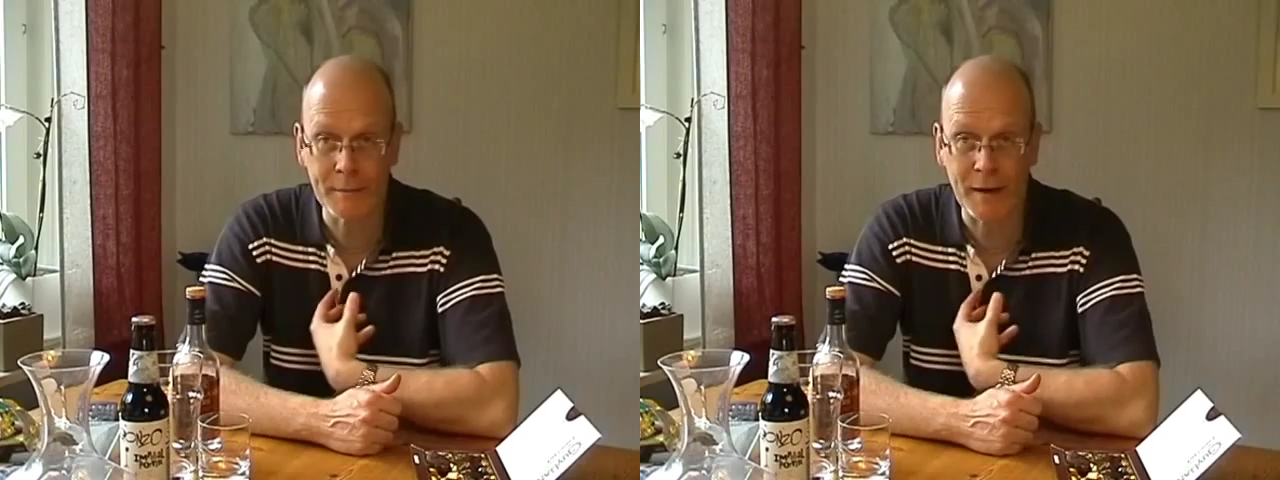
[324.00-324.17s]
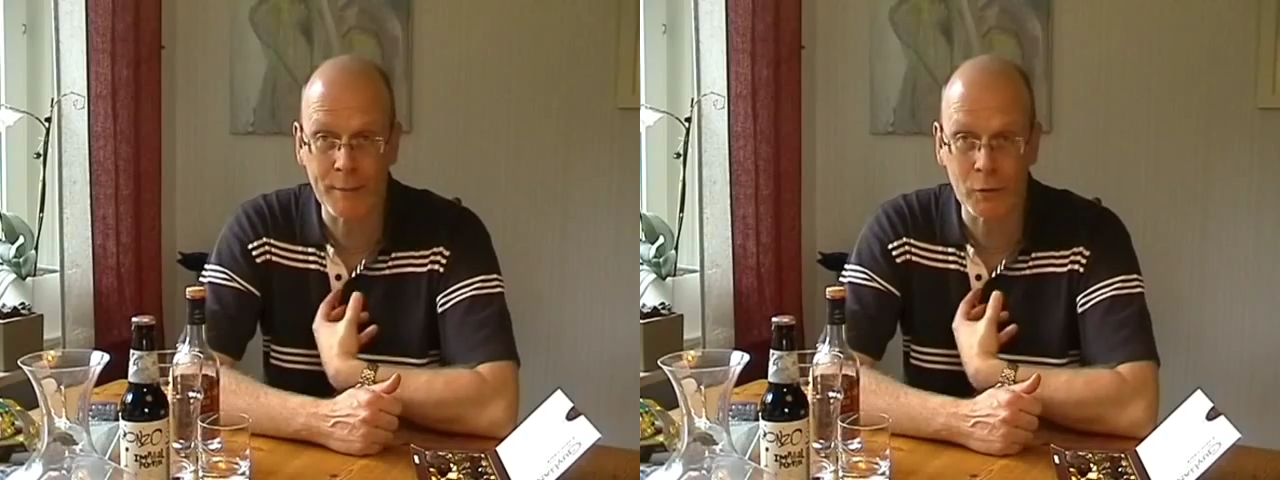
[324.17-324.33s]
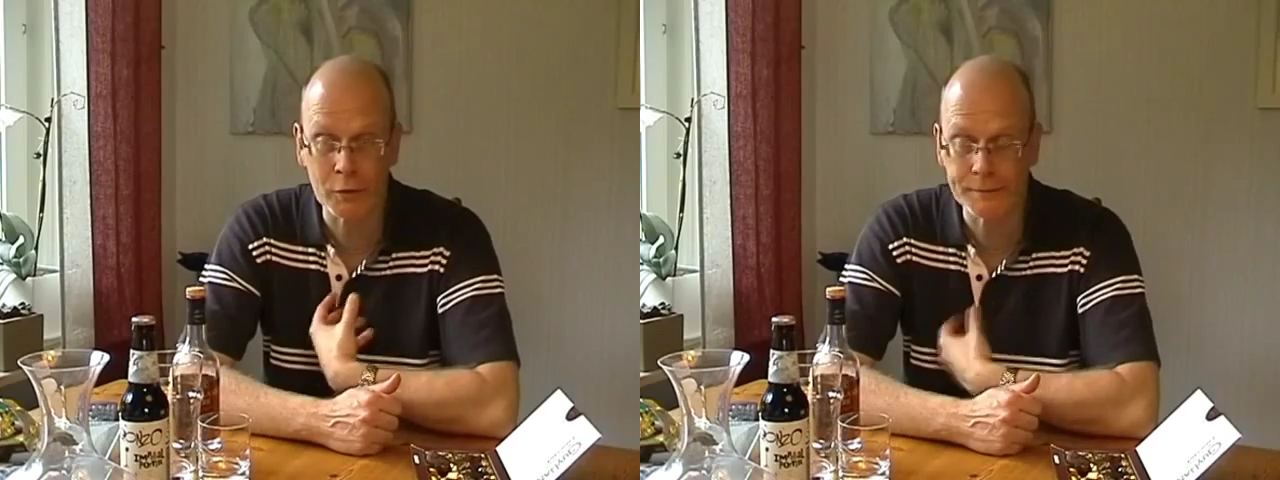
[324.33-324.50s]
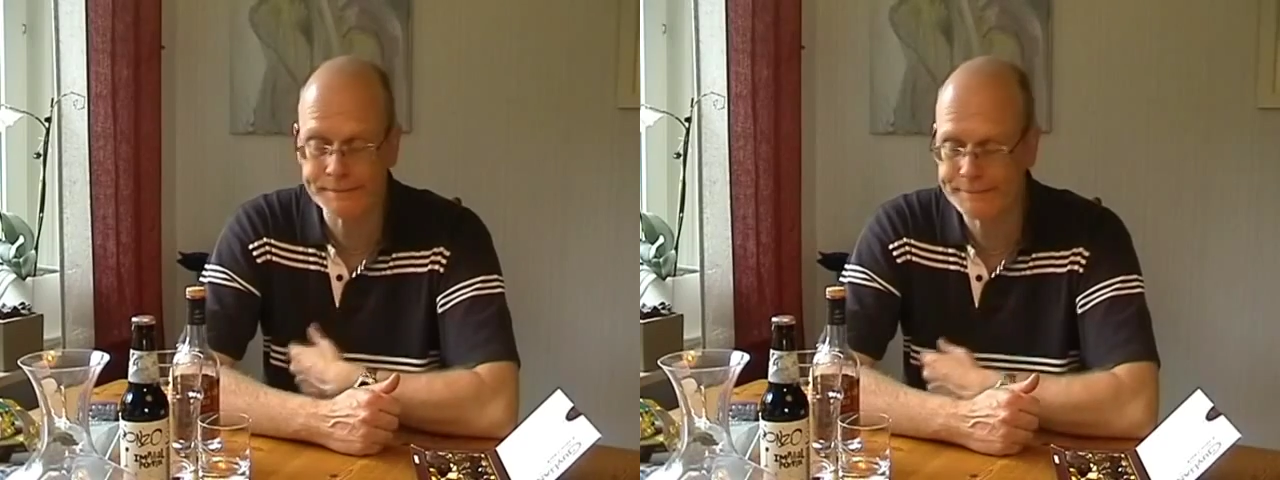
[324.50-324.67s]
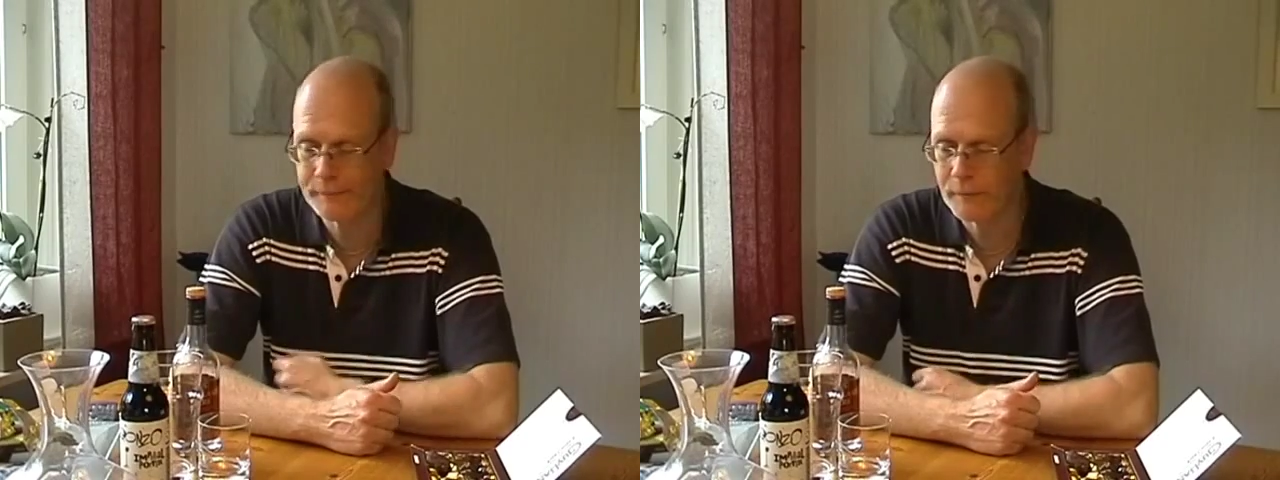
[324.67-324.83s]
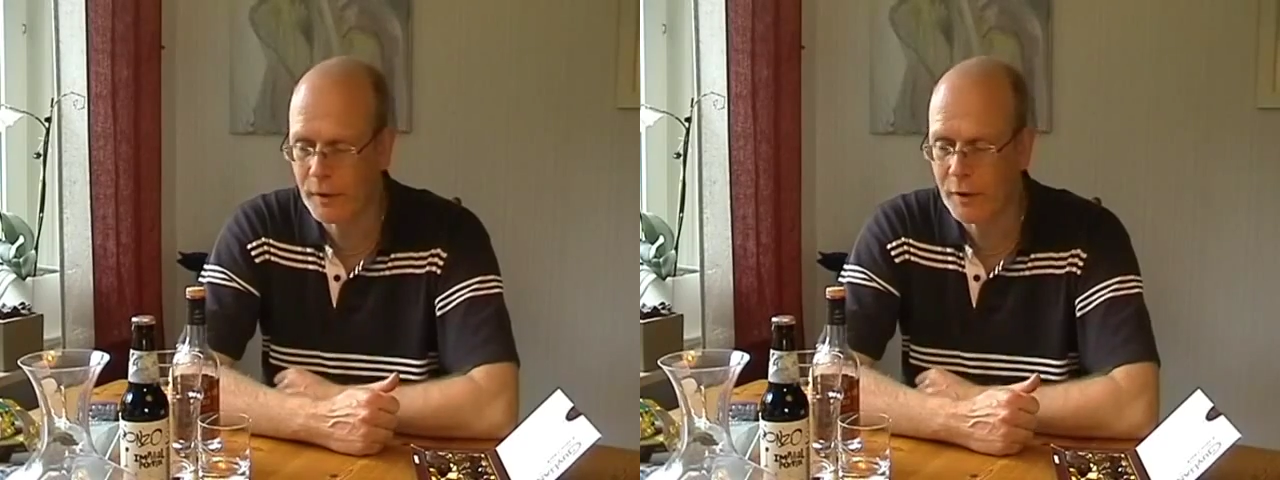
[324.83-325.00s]
in my book.
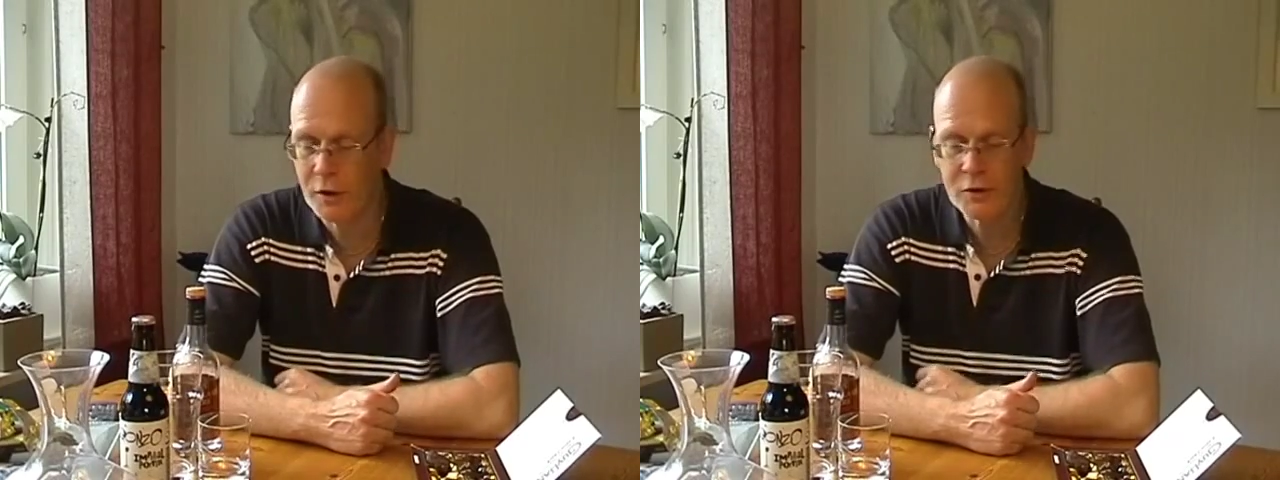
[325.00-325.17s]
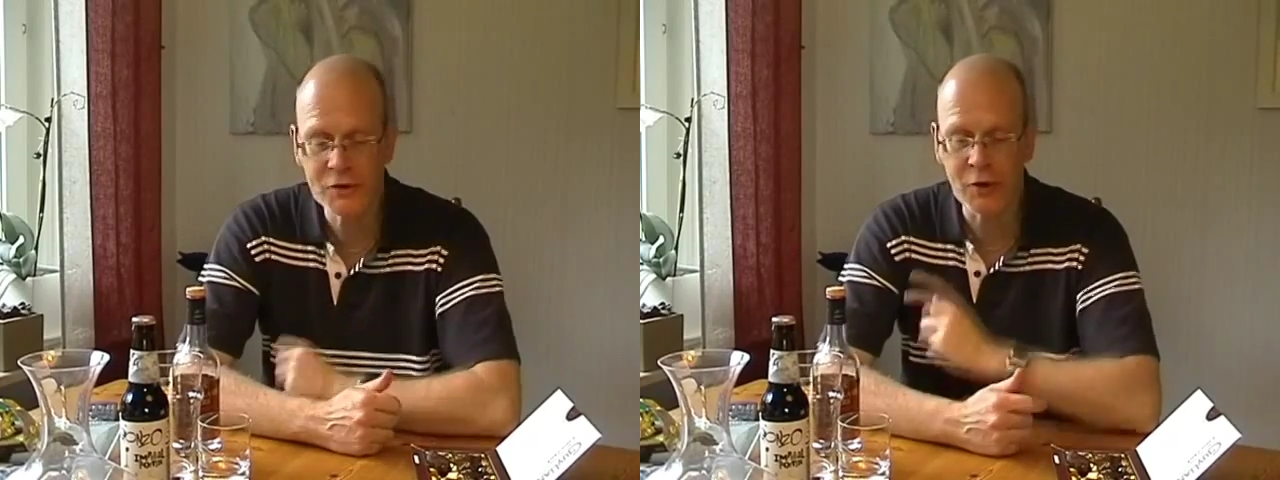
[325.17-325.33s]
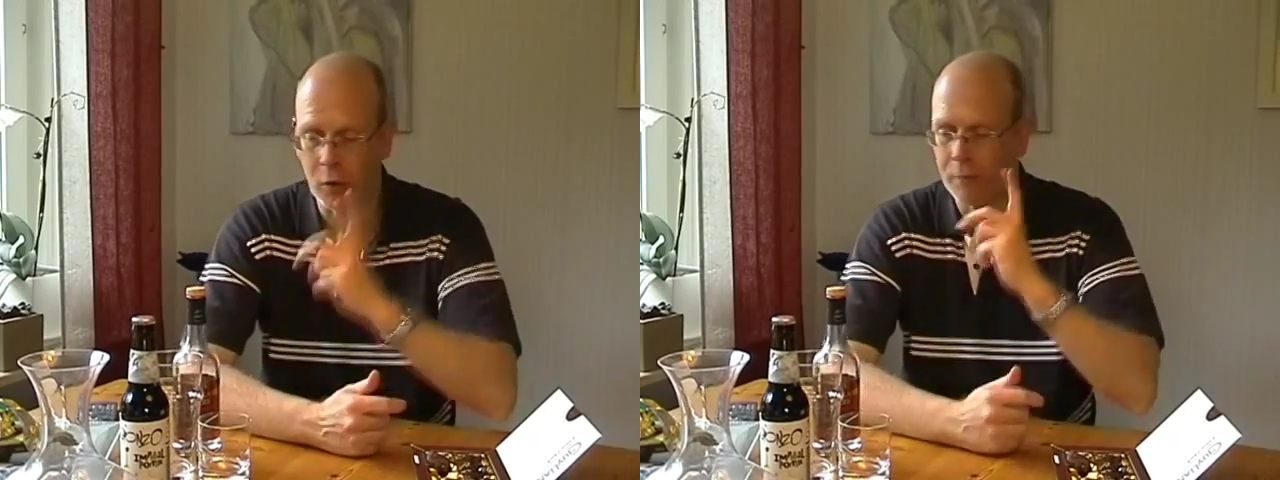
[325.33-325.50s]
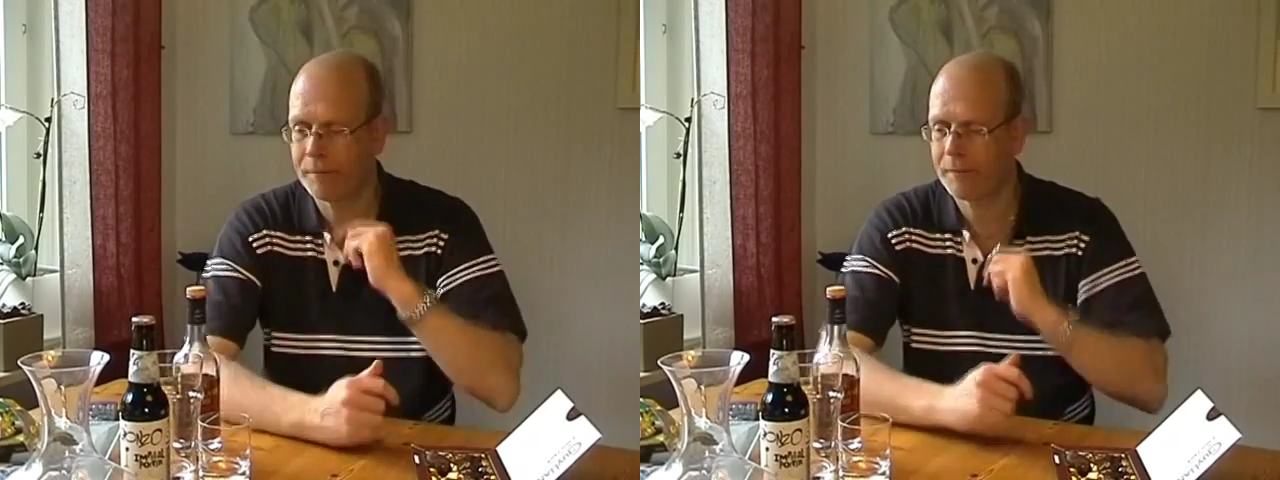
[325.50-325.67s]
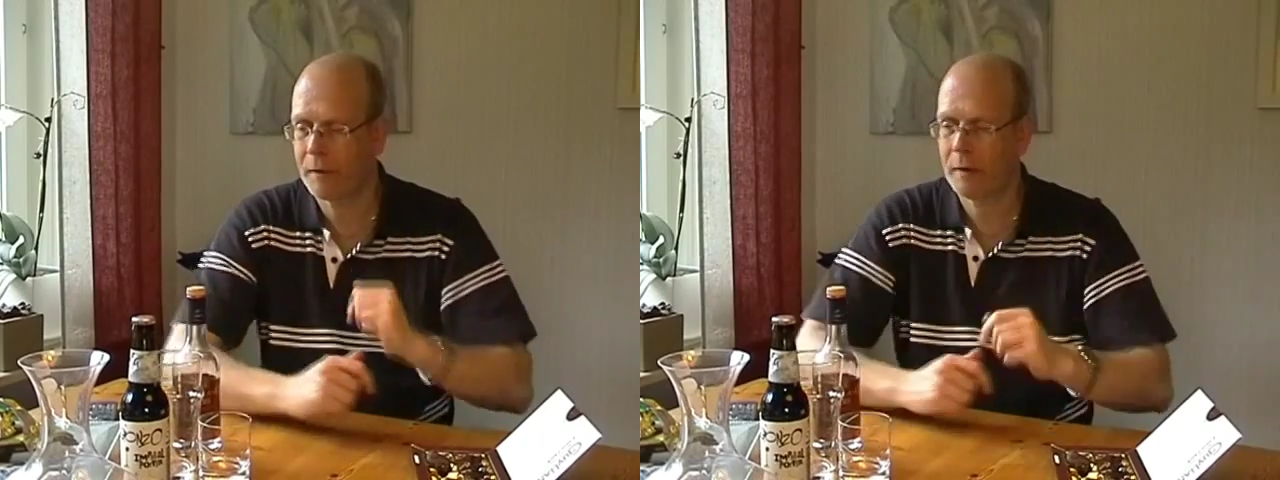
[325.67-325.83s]
So